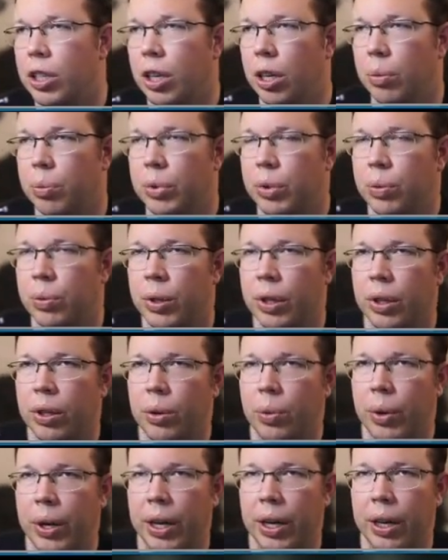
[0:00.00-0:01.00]
to ships real
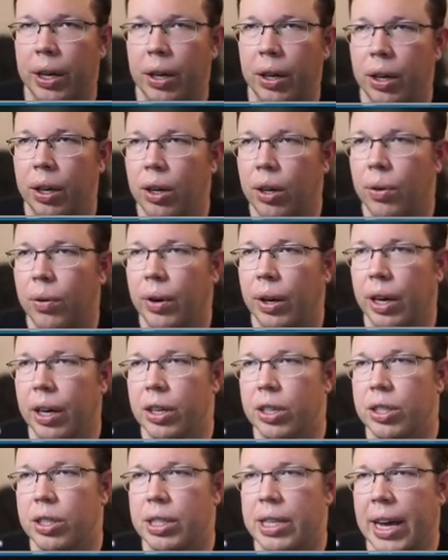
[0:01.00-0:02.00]
quick. We're gonna
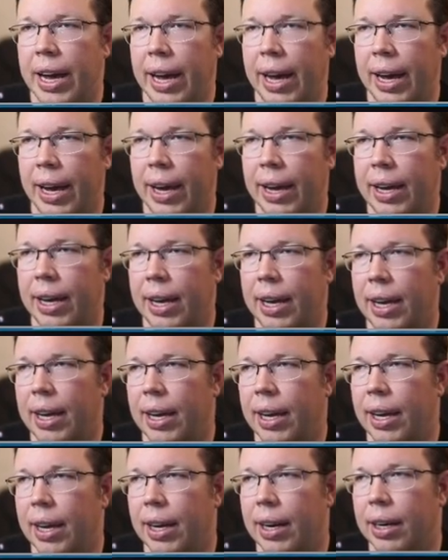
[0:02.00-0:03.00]
just tag
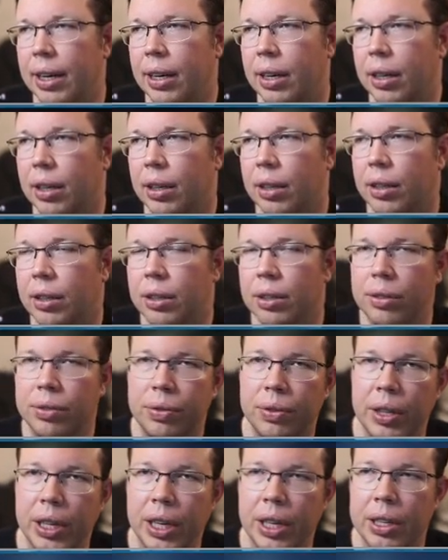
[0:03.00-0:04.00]
in to
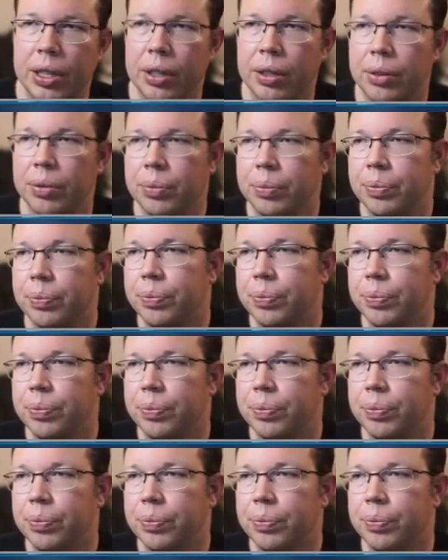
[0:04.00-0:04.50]
fleet